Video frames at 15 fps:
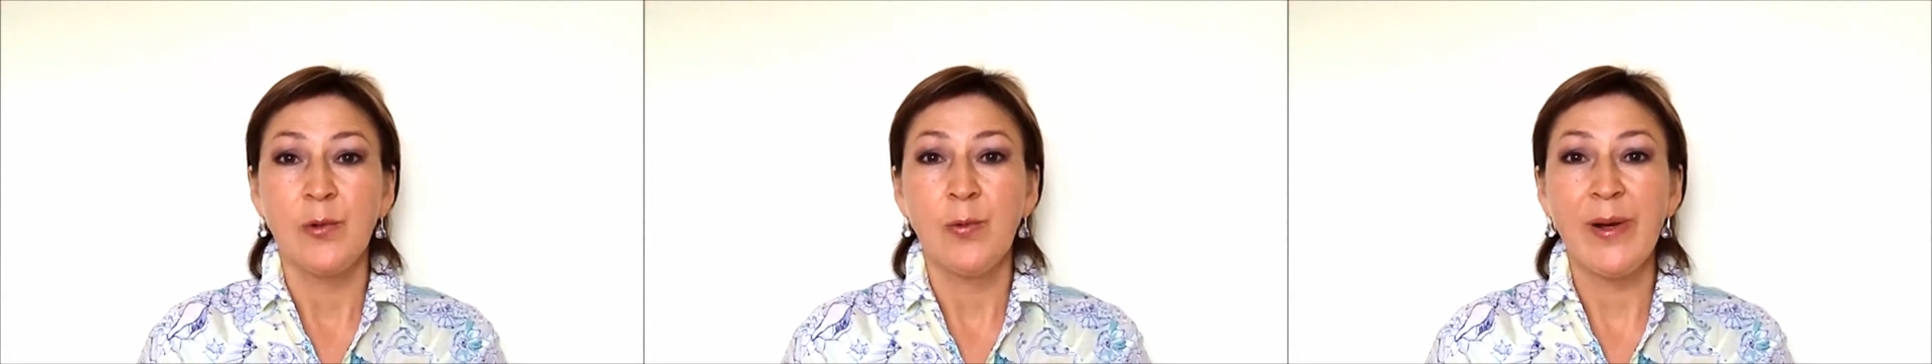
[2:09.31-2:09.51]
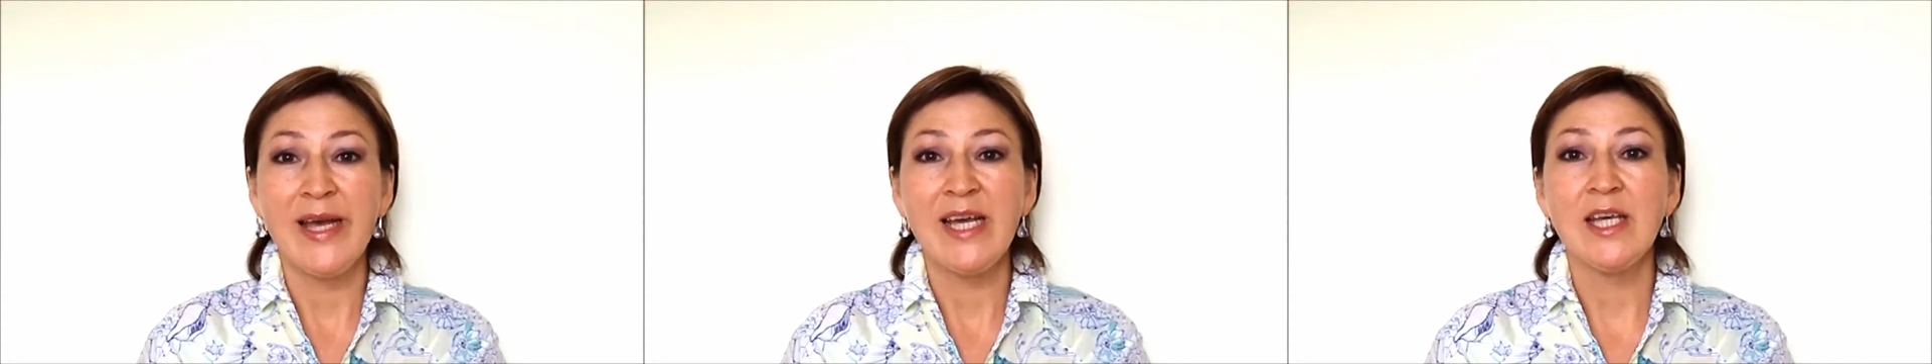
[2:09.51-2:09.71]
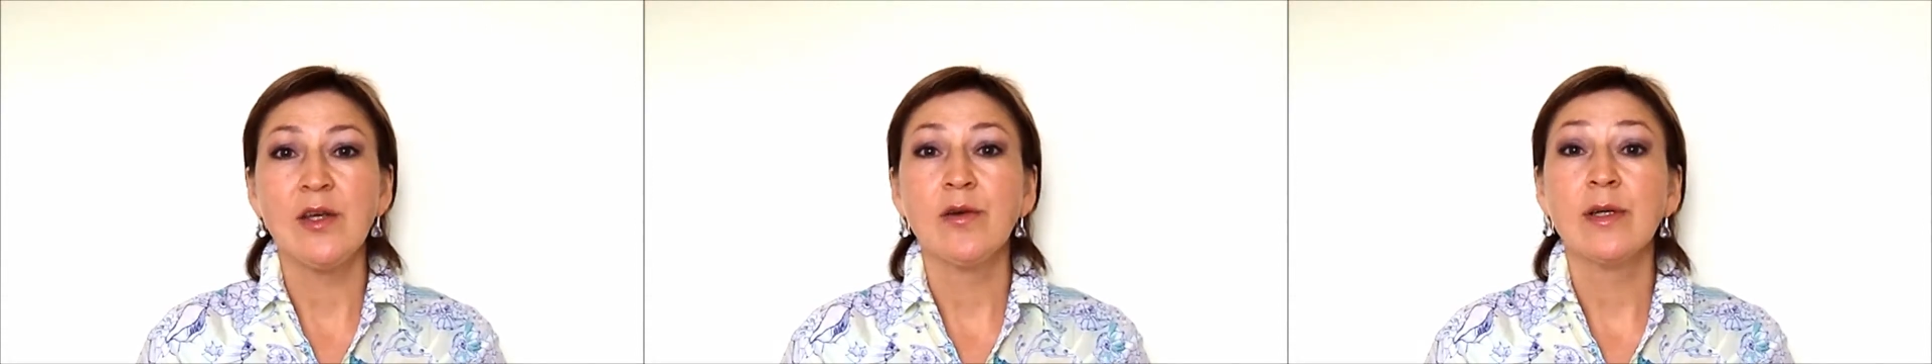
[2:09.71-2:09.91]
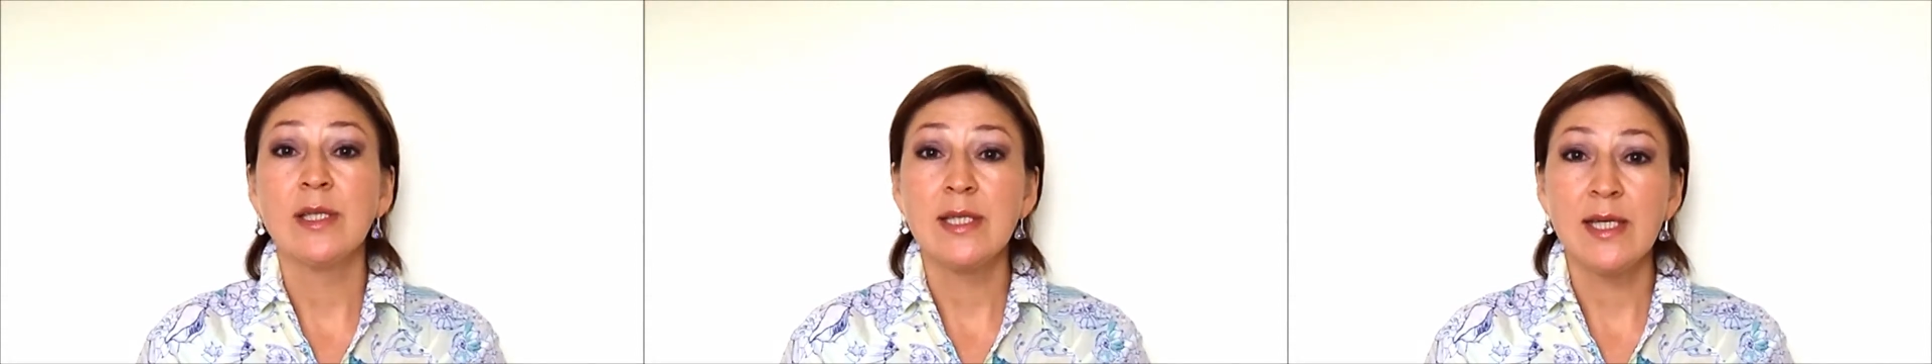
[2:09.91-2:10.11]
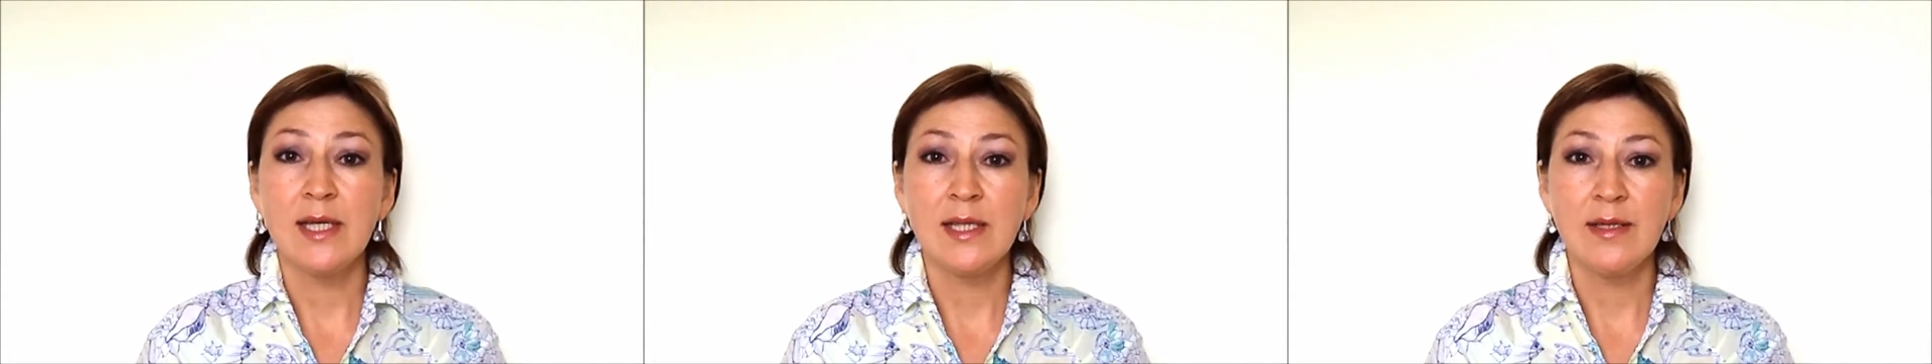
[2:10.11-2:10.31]
where you
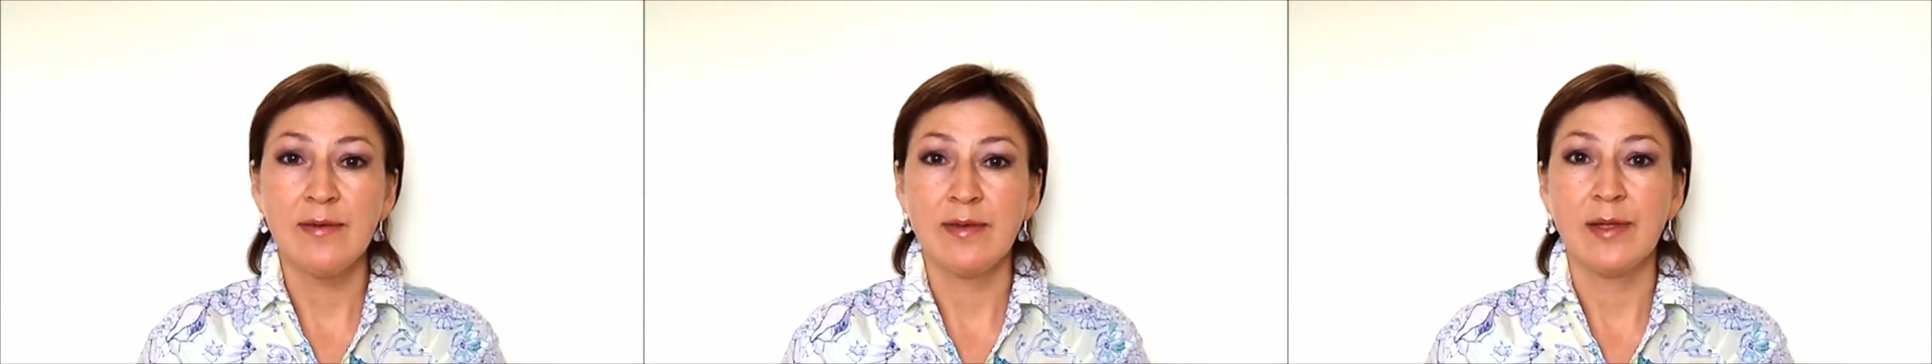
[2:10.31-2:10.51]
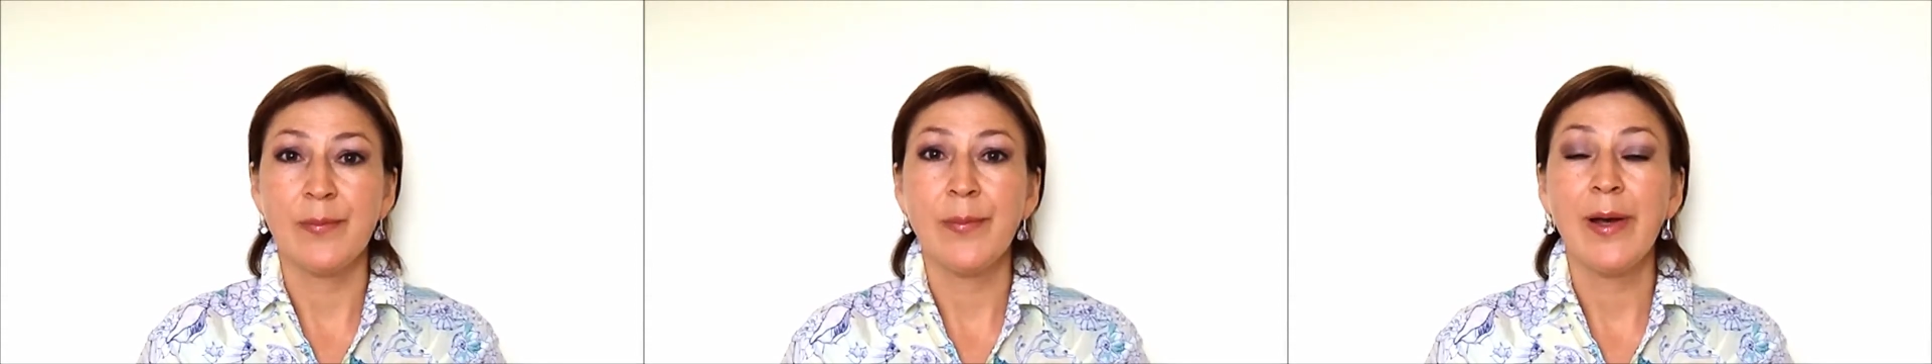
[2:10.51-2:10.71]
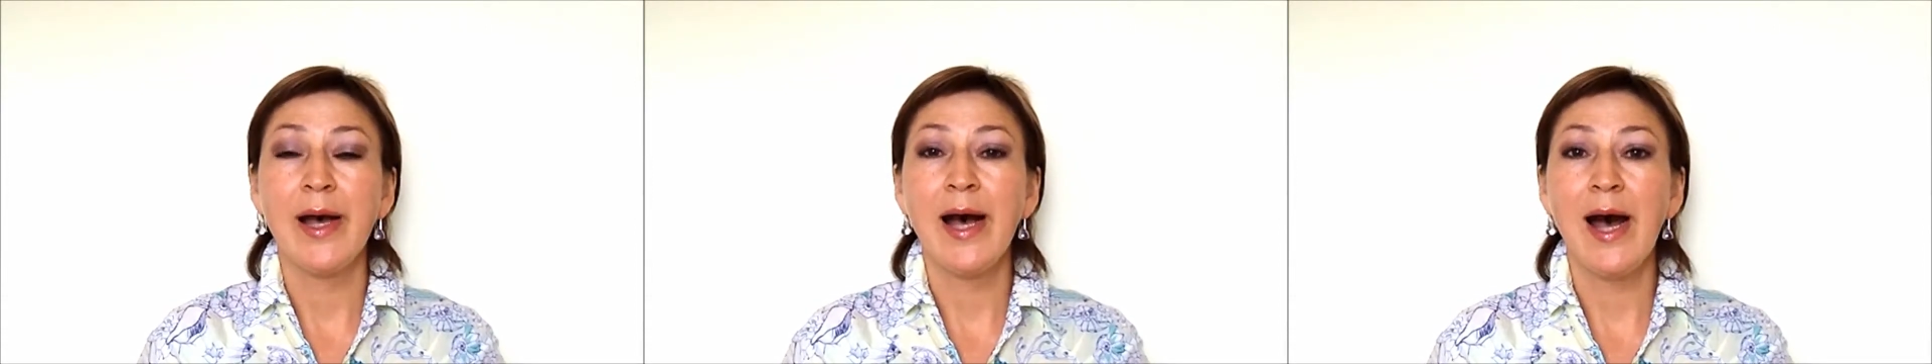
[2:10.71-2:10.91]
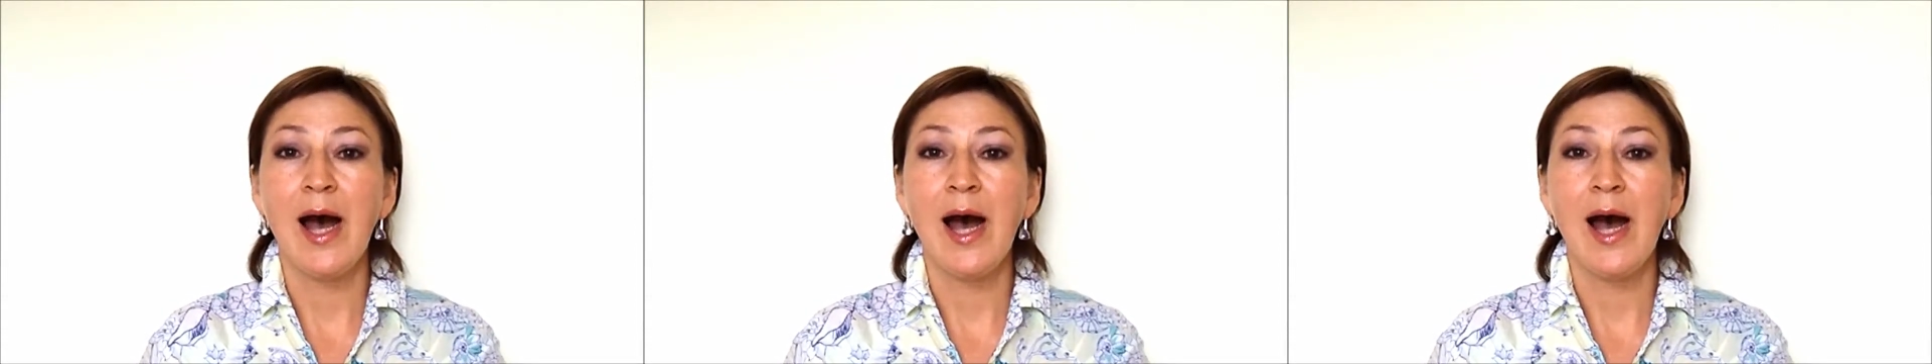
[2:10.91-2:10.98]
are telling them